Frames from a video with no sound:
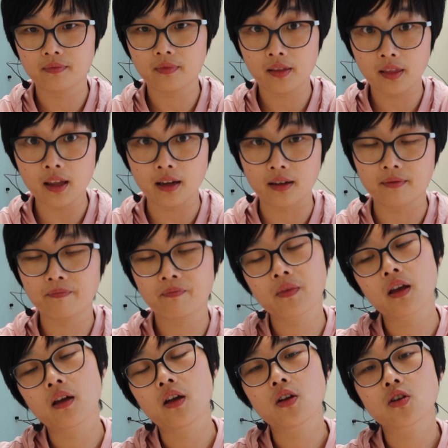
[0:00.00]
thing.
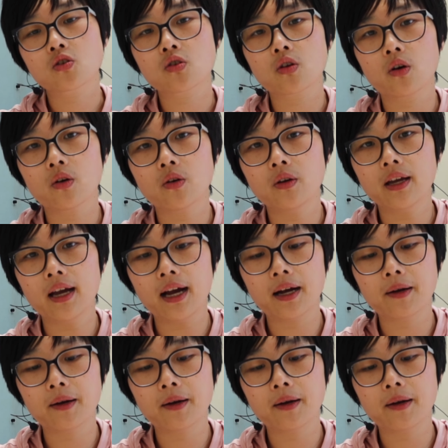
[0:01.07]
So